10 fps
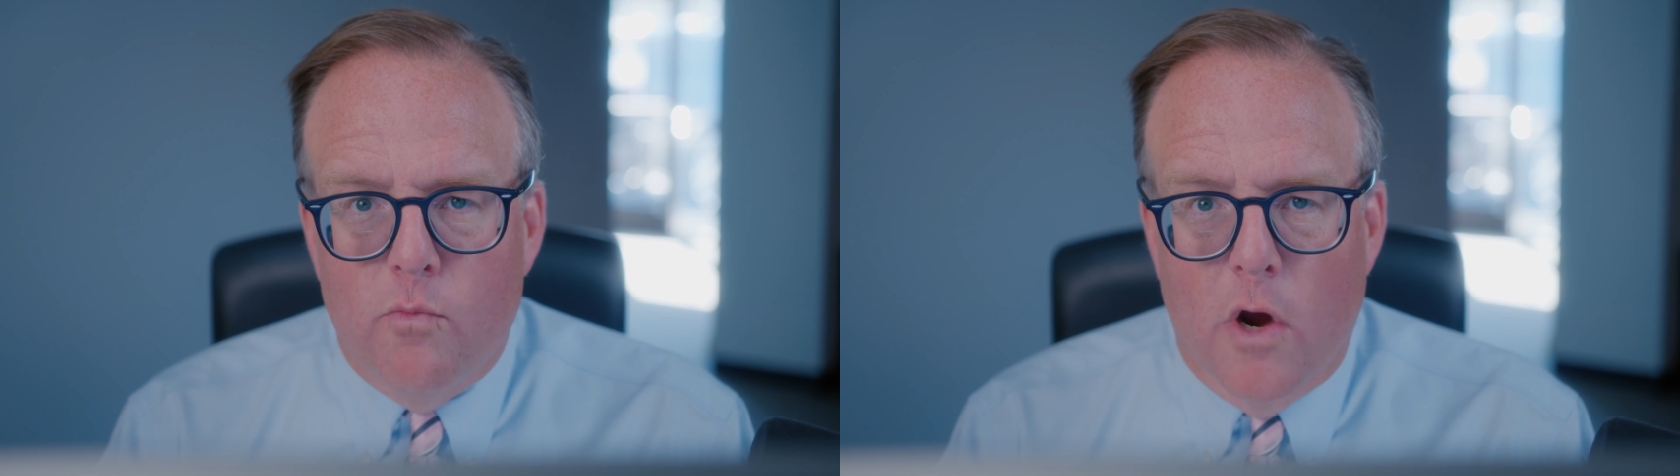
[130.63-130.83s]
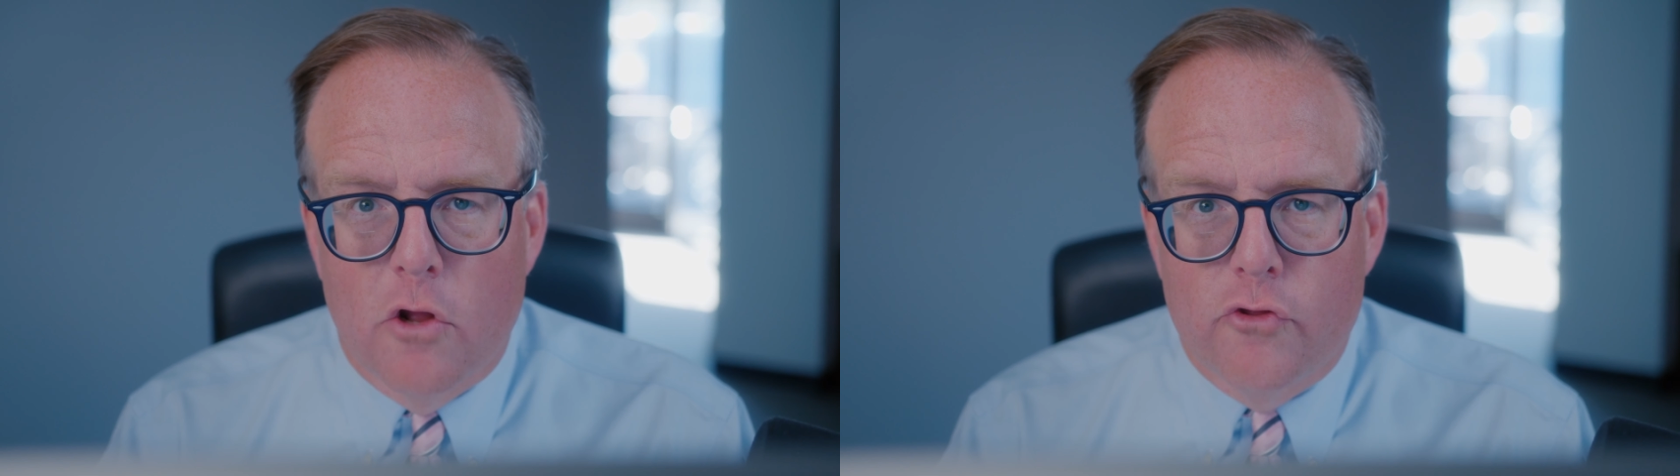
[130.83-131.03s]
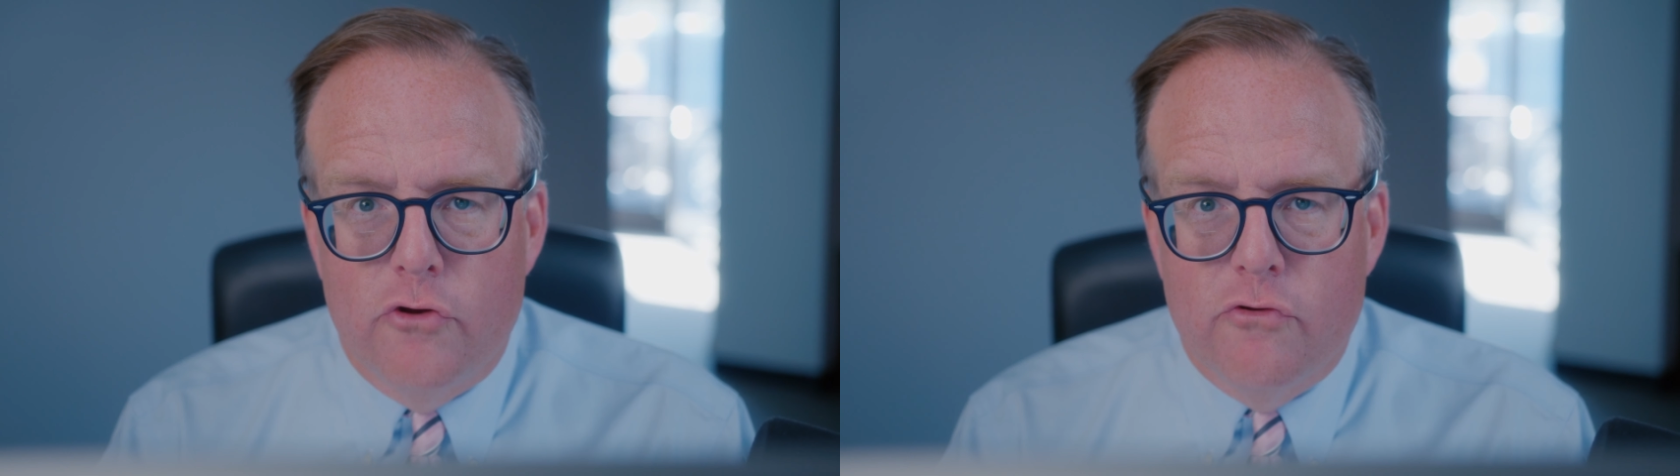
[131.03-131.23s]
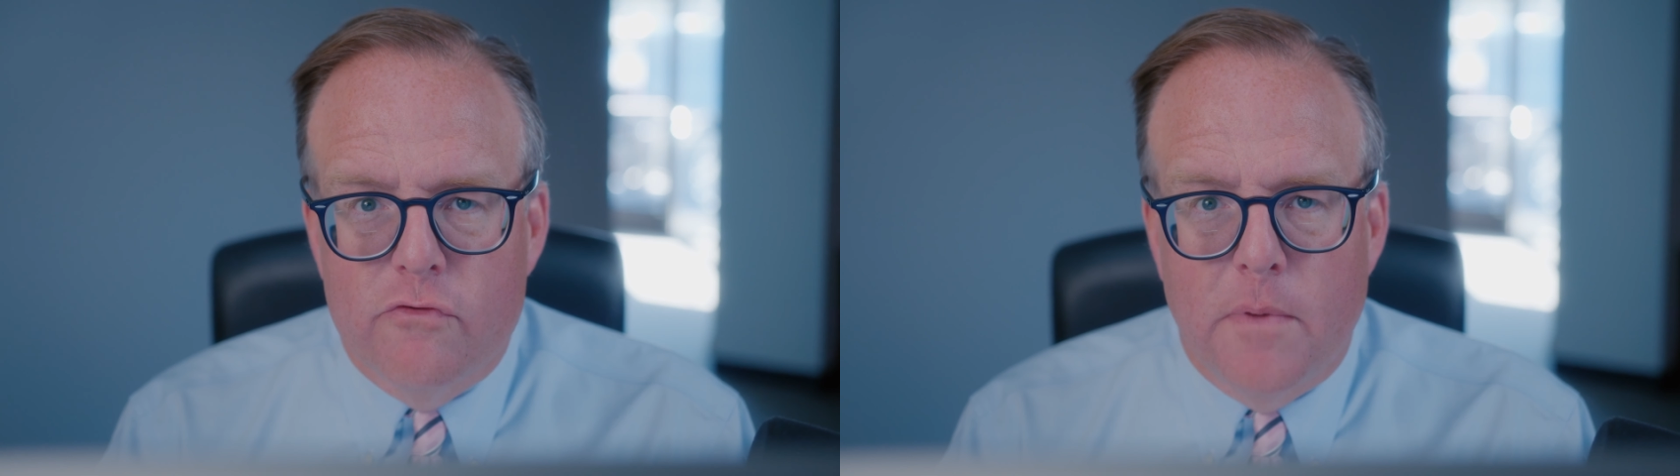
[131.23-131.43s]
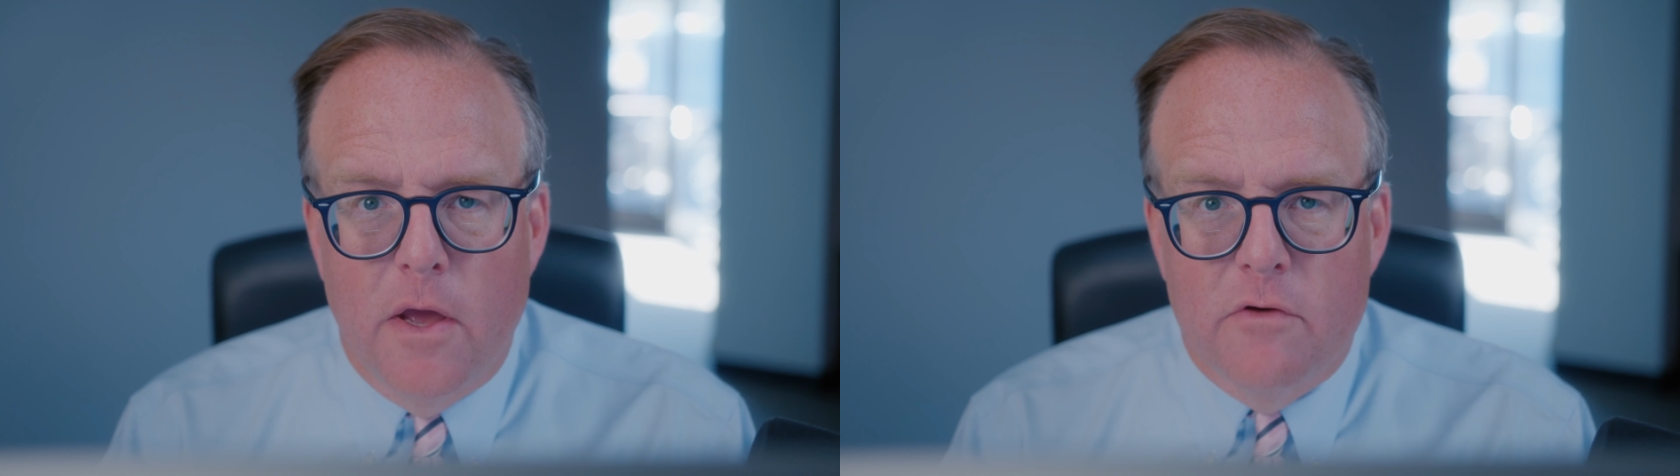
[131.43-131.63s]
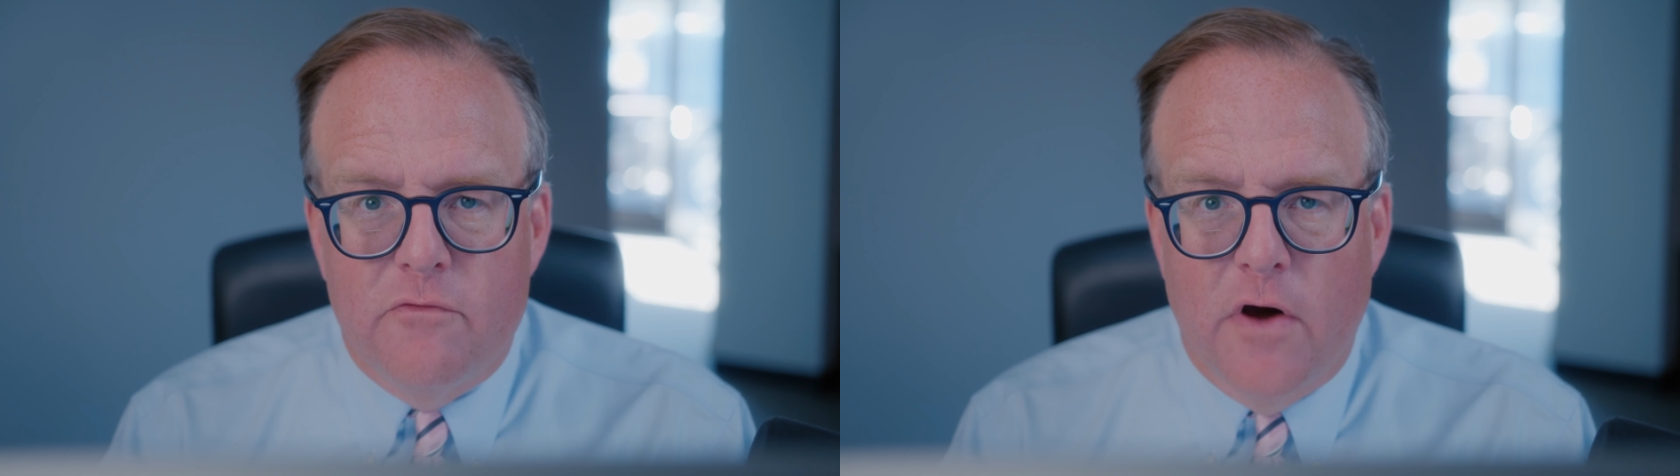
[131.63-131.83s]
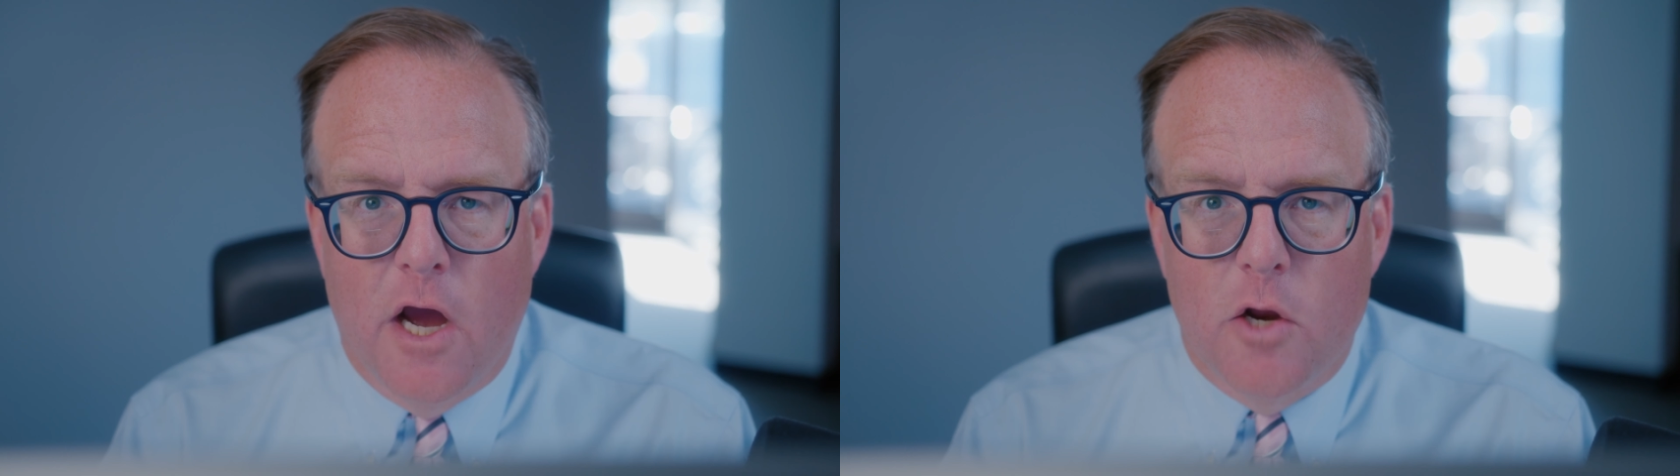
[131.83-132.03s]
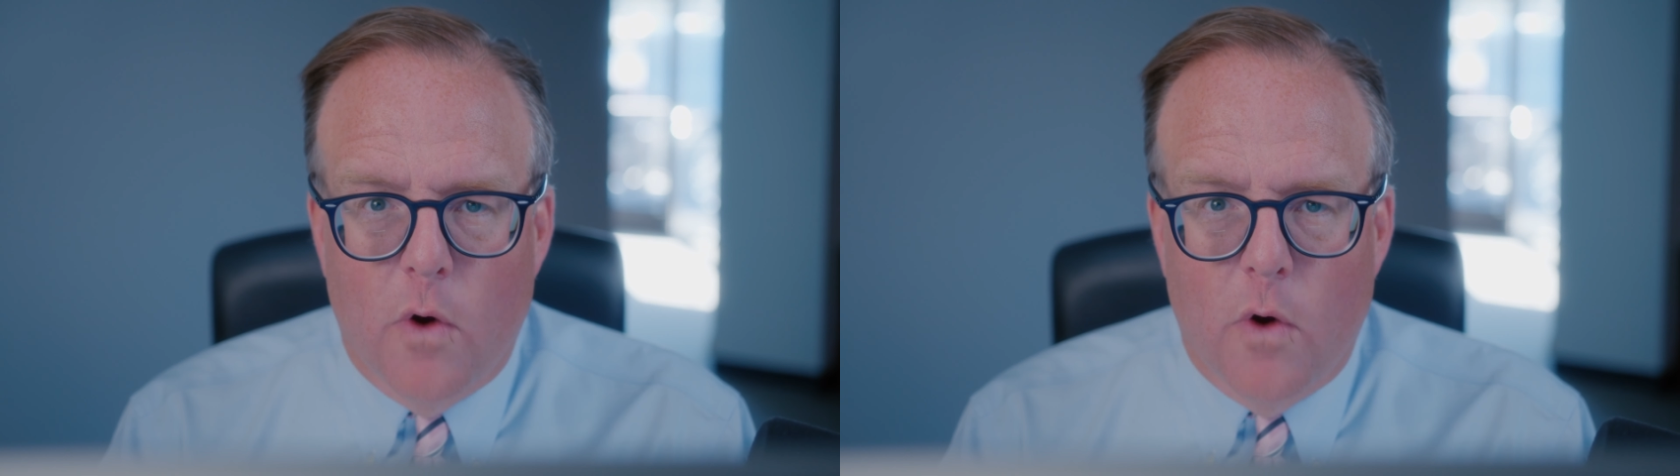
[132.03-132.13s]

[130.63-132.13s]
Why don't they just pay a fine?